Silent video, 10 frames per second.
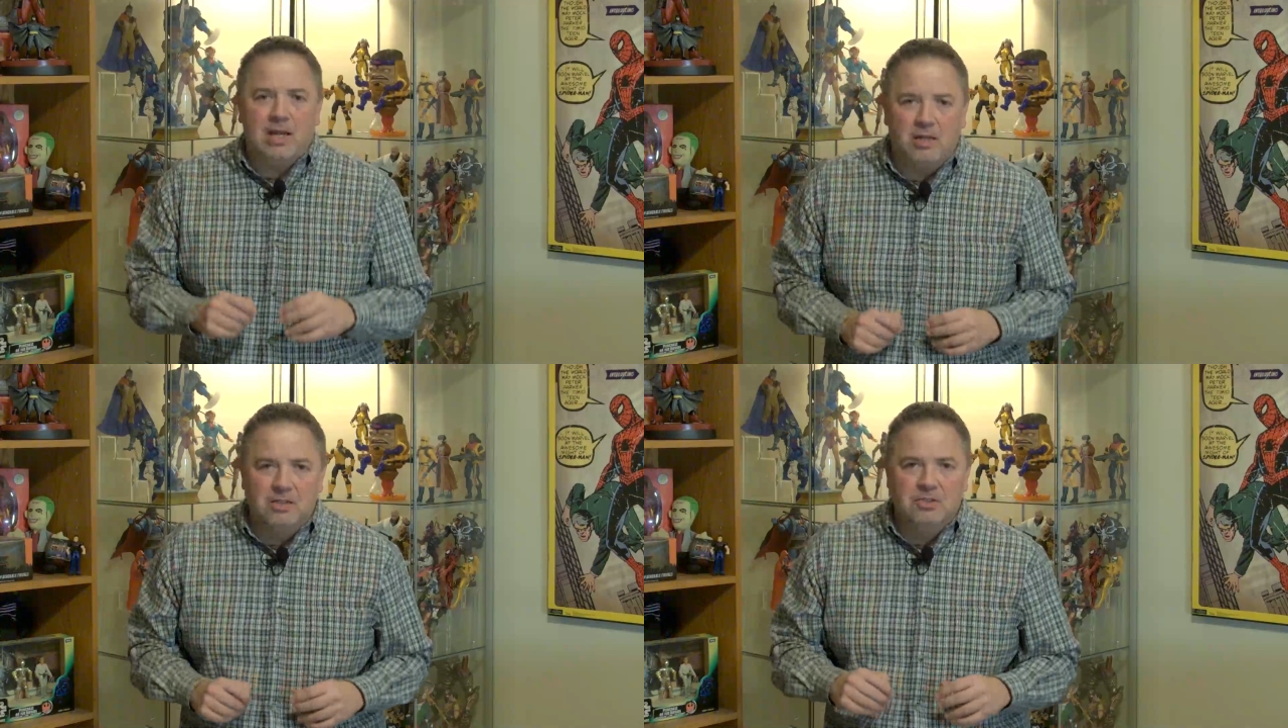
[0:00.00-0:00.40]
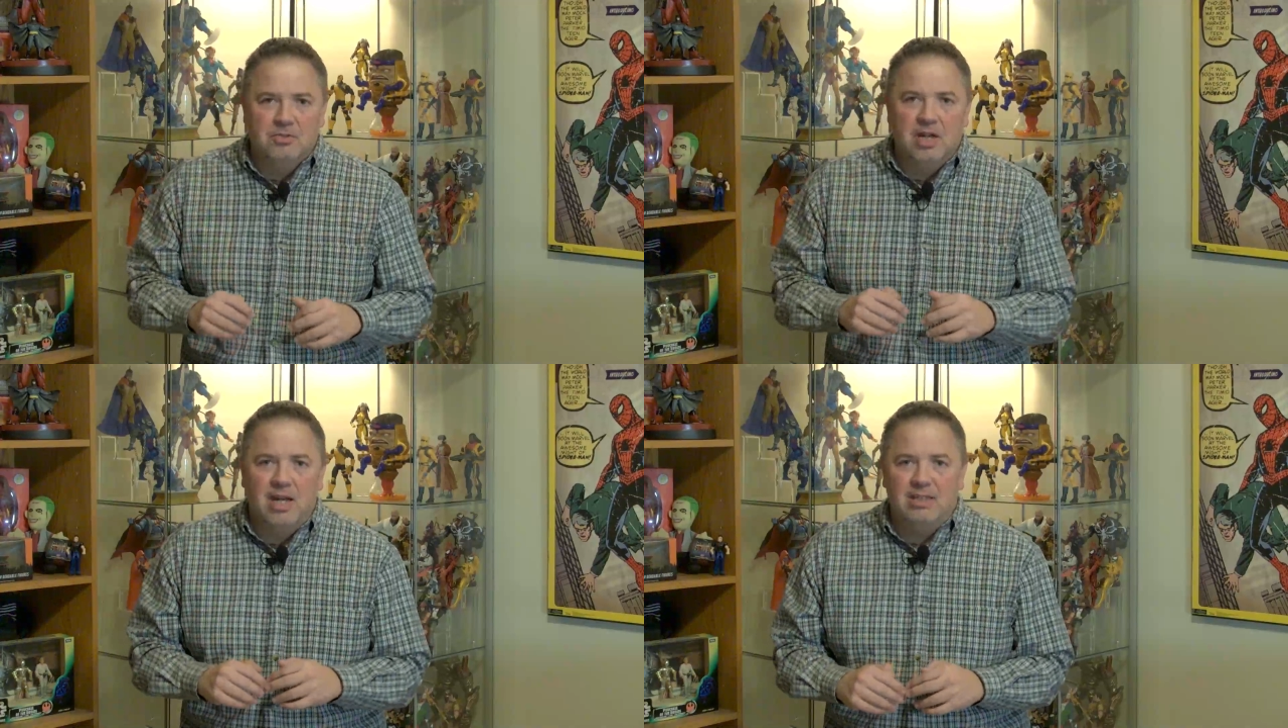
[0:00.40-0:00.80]
on his
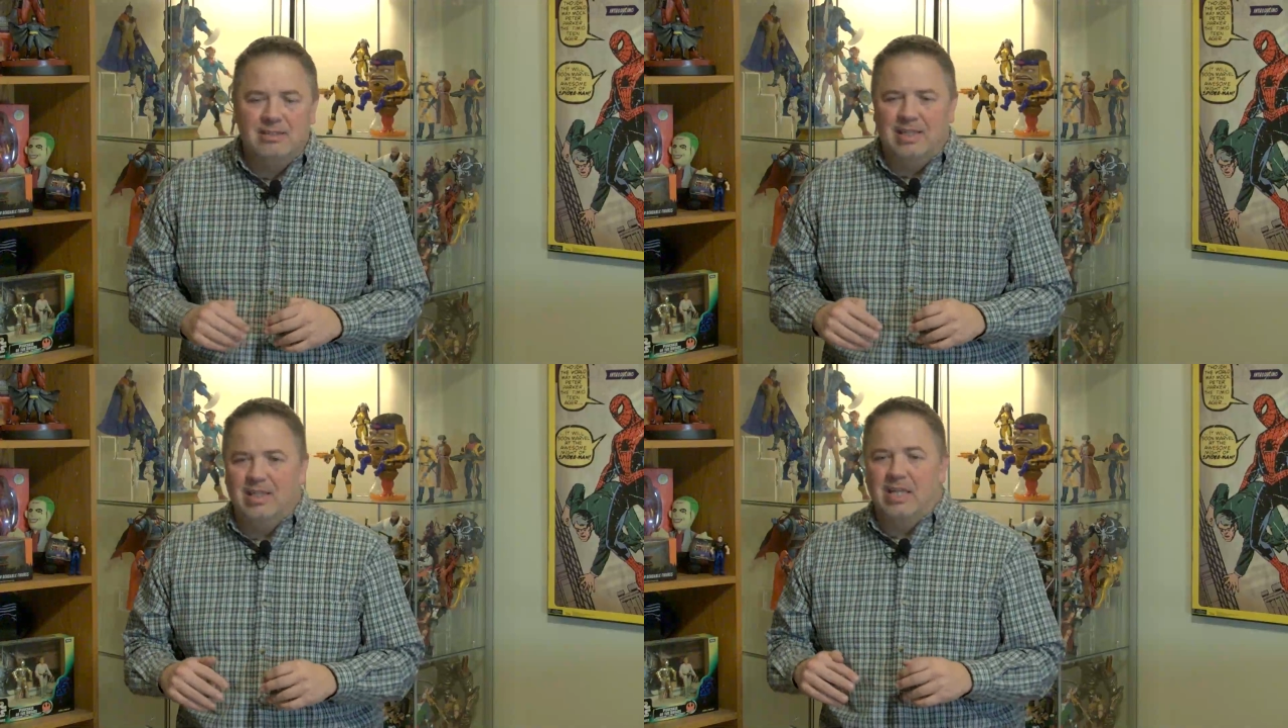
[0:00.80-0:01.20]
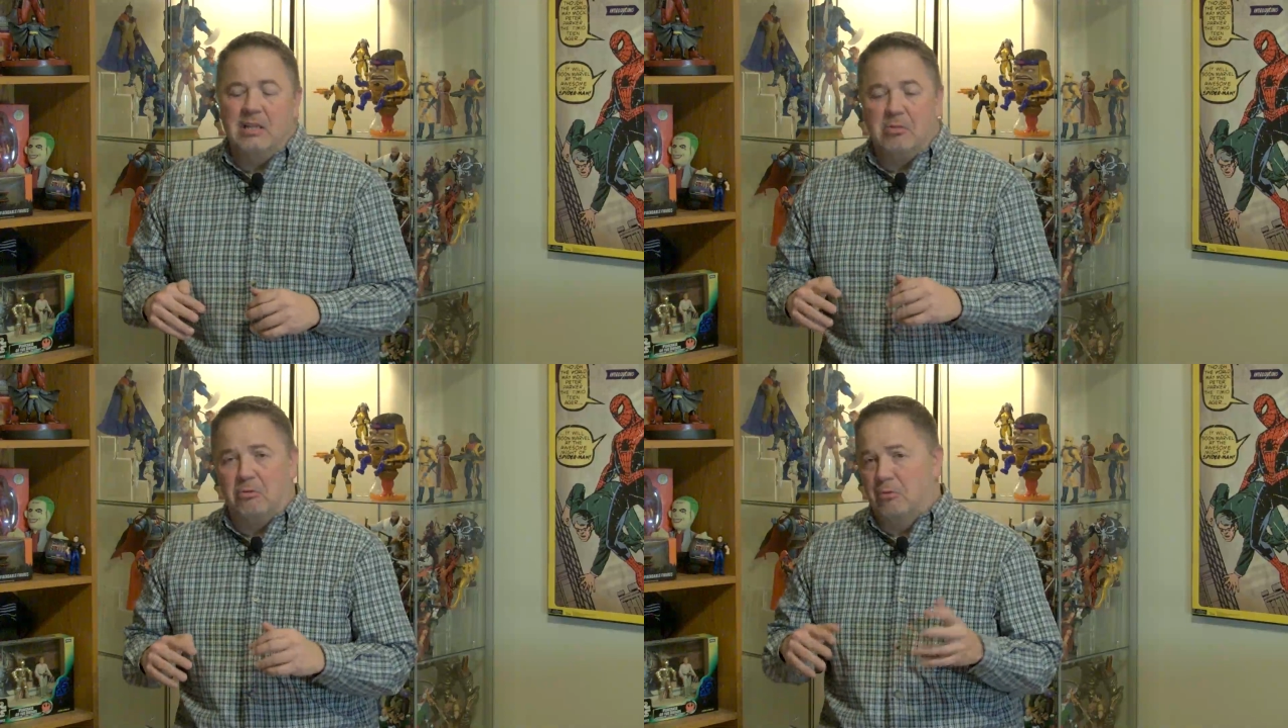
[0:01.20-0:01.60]
ride, and he
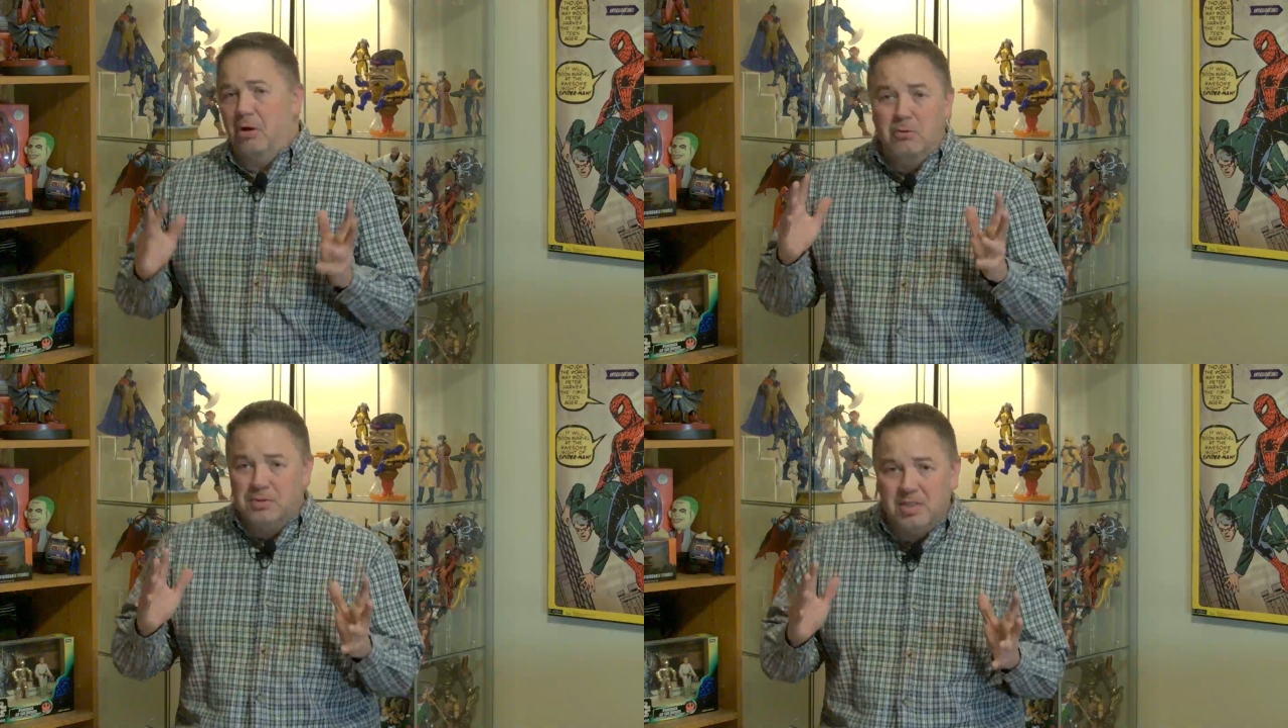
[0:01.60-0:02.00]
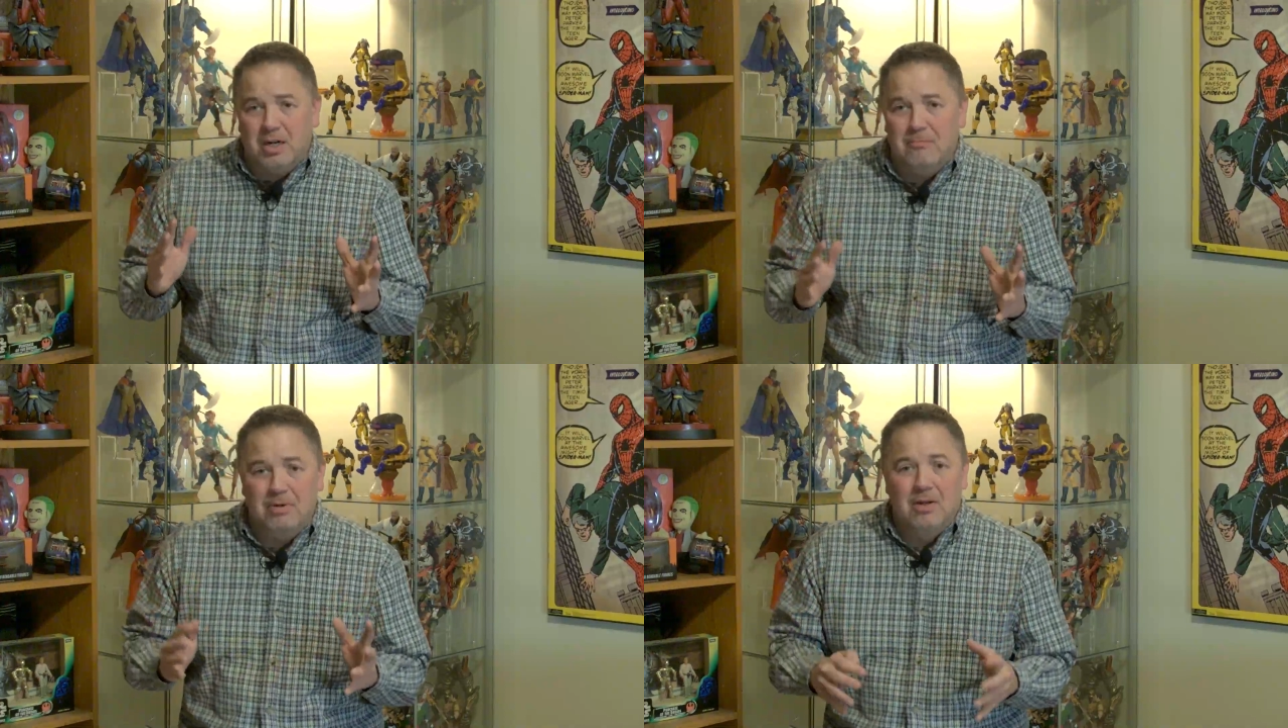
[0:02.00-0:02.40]
throws
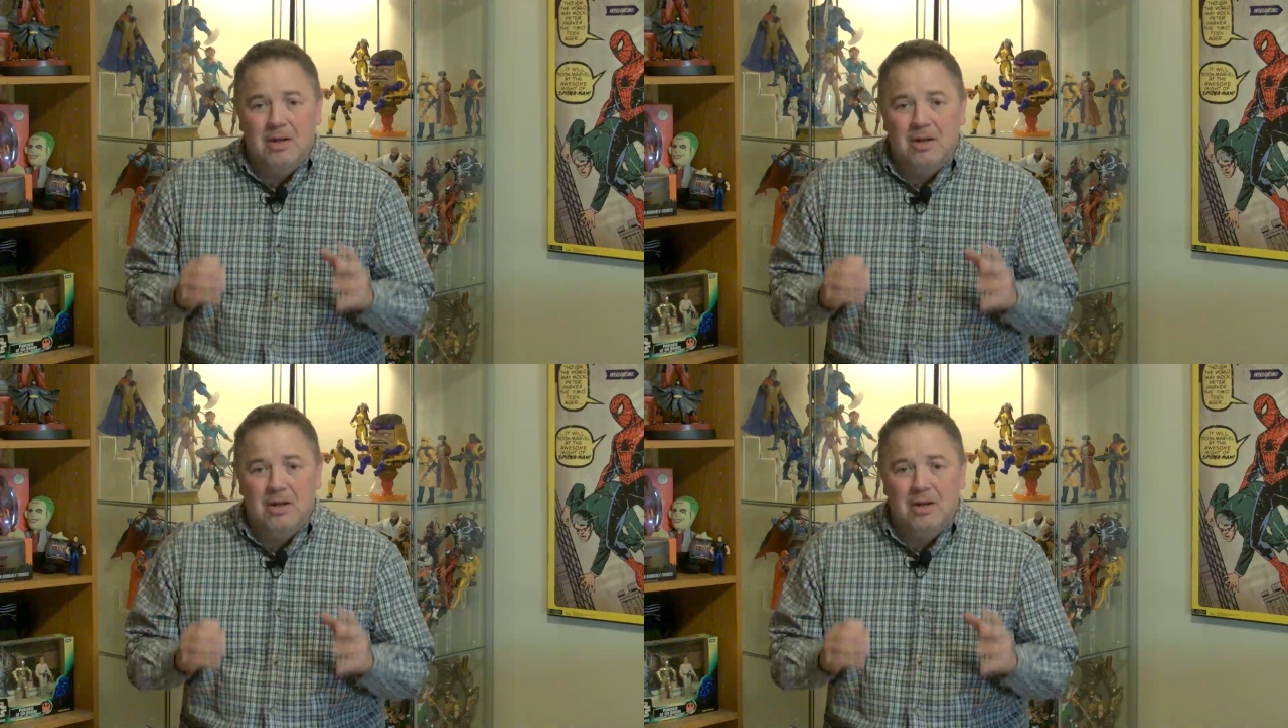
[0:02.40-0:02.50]
up